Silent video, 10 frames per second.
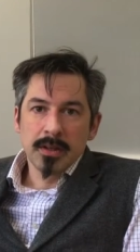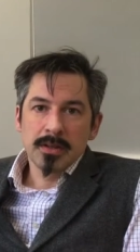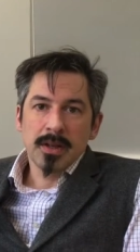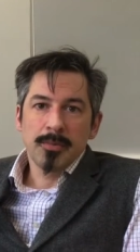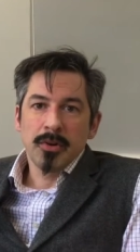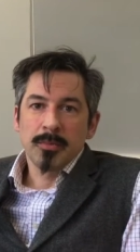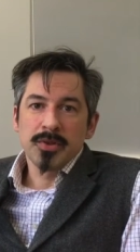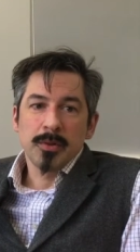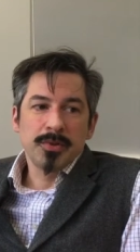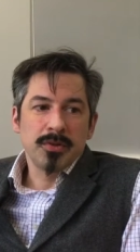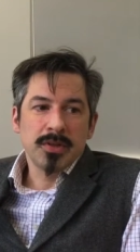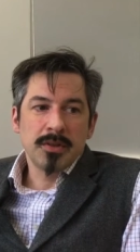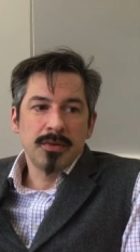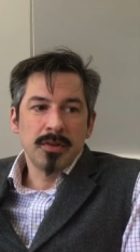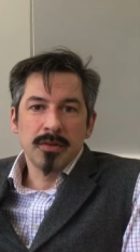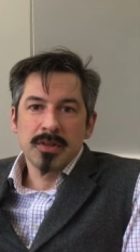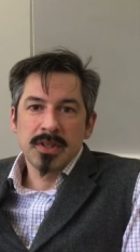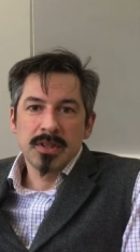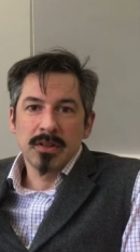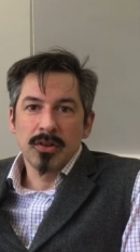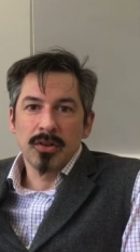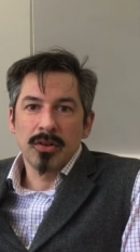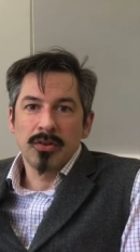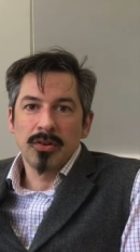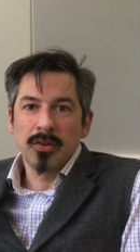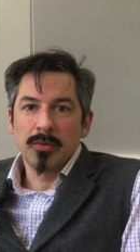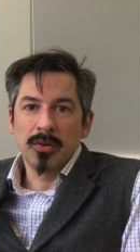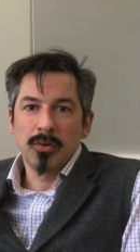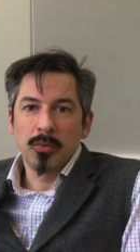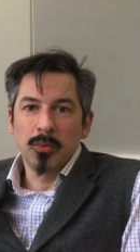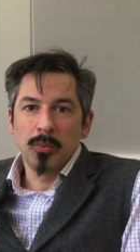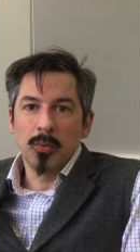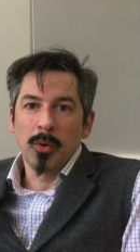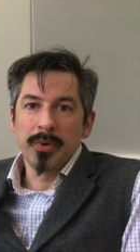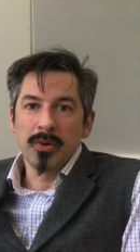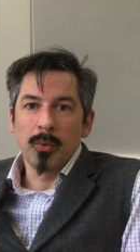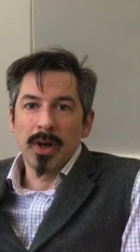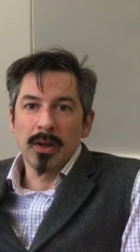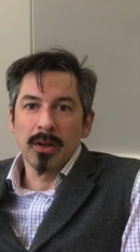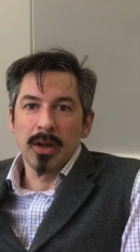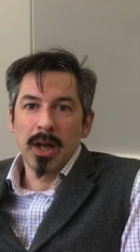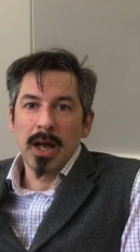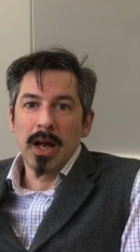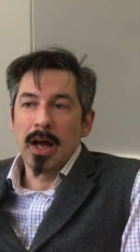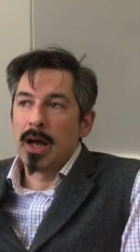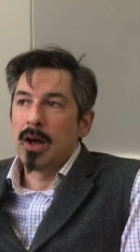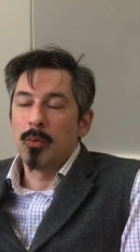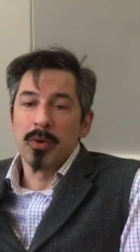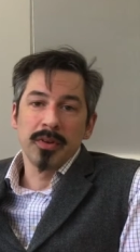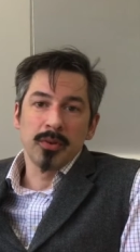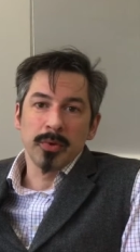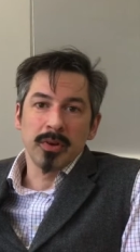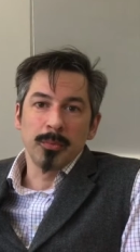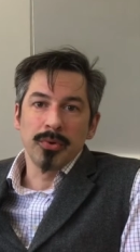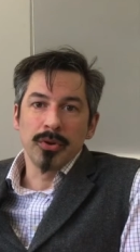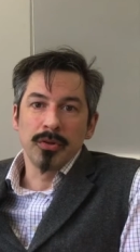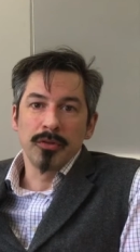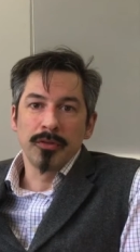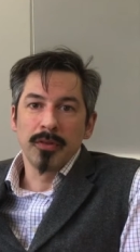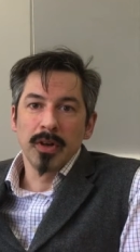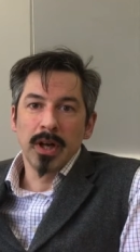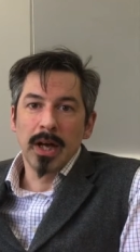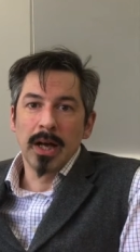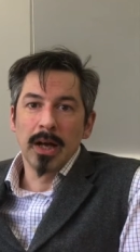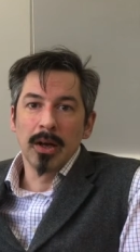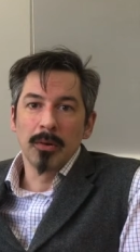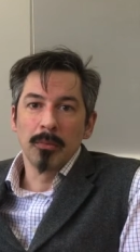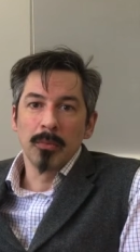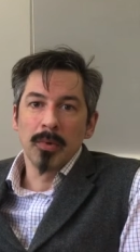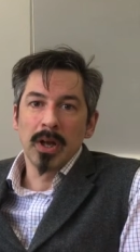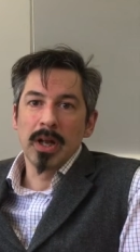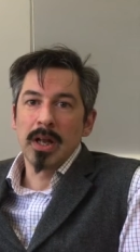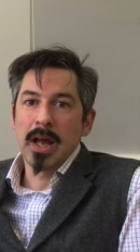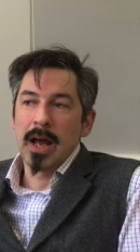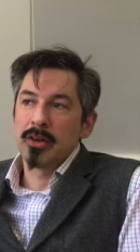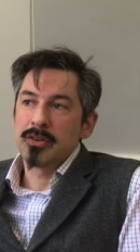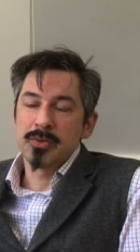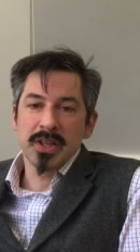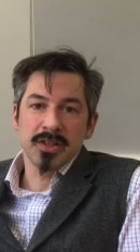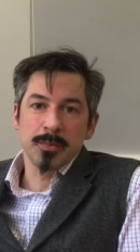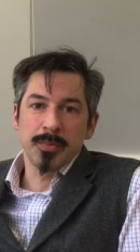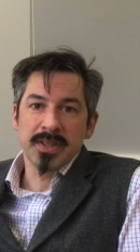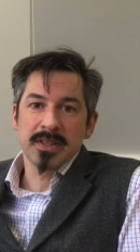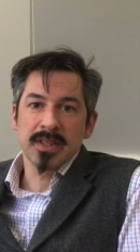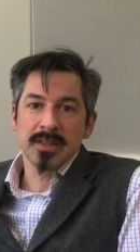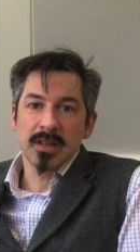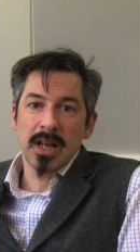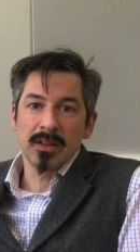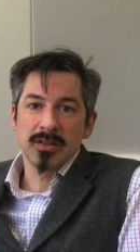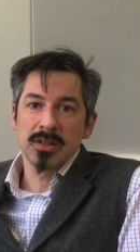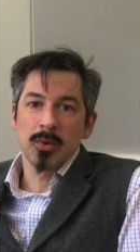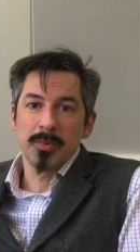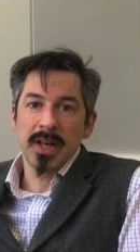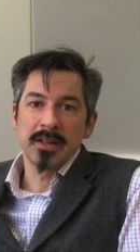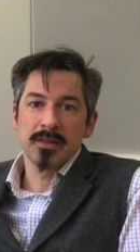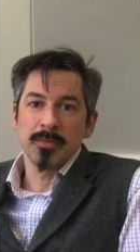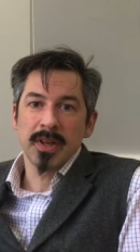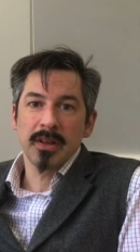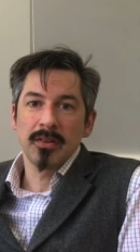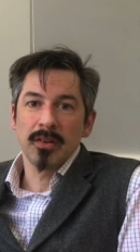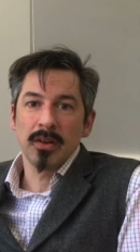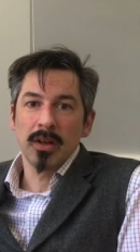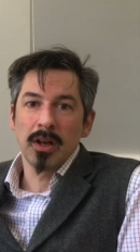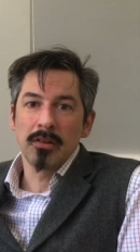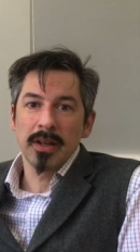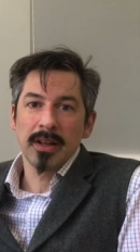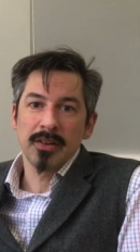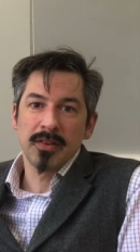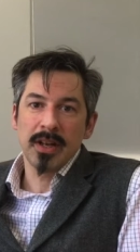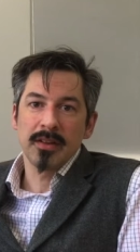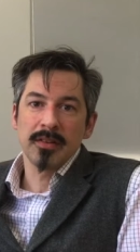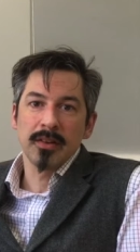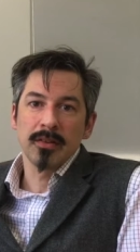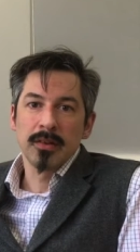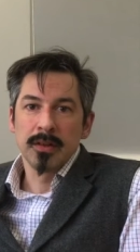StART programme is an opportunity for the university to look at what we do well, what things we can improve, how to change some businesses, and just to update some things that are a little out of date these days.